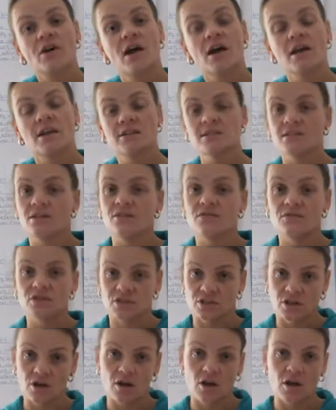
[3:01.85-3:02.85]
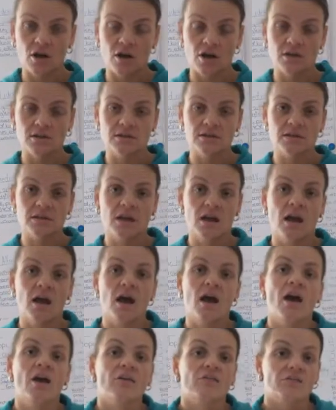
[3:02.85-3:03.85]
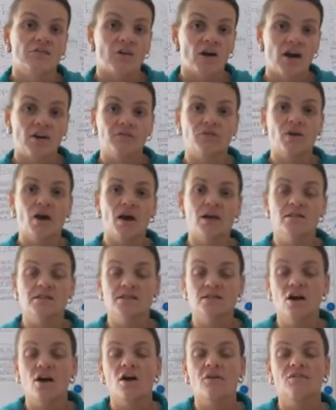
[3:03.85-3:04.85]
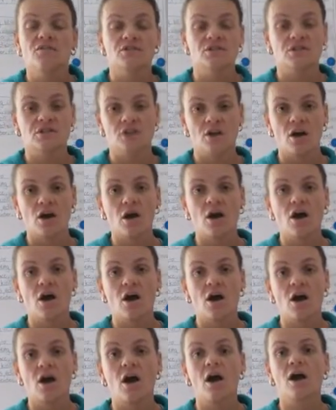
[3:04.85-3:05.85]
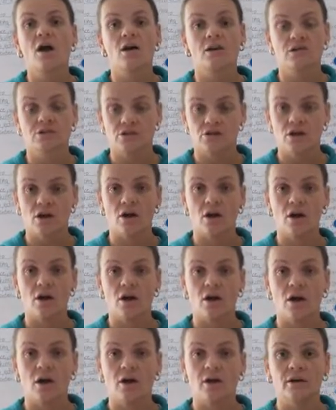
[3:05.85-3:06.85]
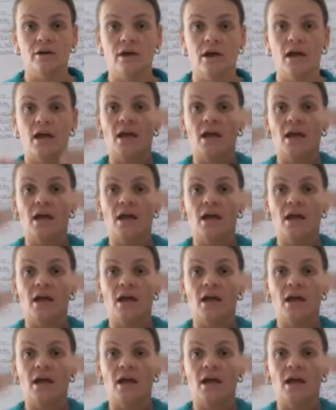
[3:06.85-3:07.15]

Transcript: kinds of stars? 5 kinds of stars are